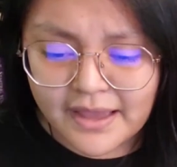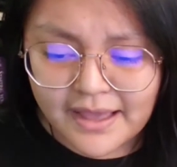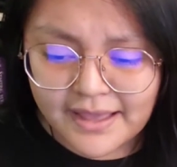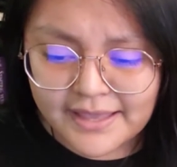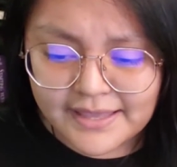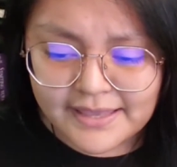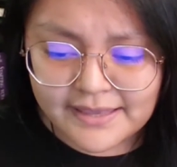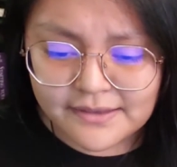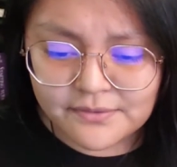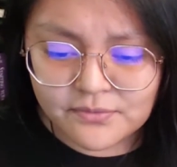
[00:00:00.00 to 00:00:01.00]

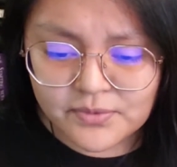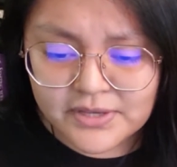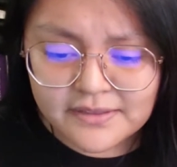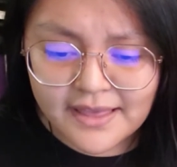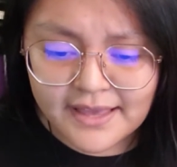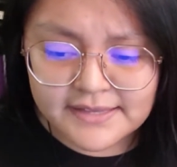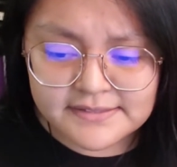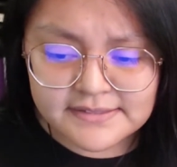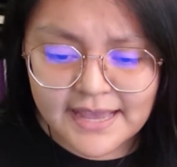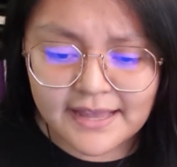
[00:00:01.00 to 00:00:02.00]
I
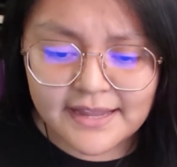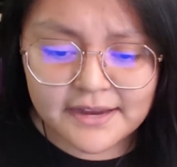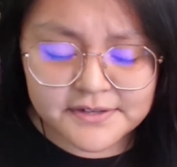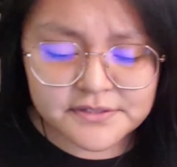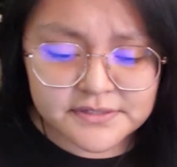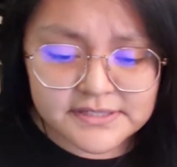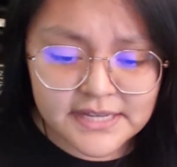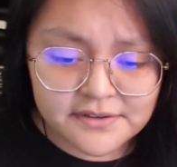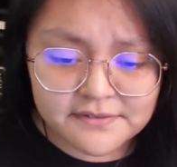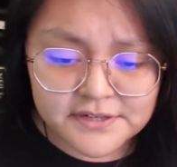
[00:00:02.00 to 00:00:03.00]
realized at Arizona
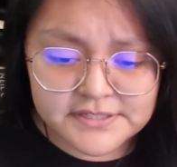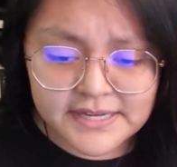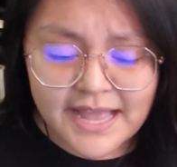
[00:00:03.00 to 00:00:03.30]
State University,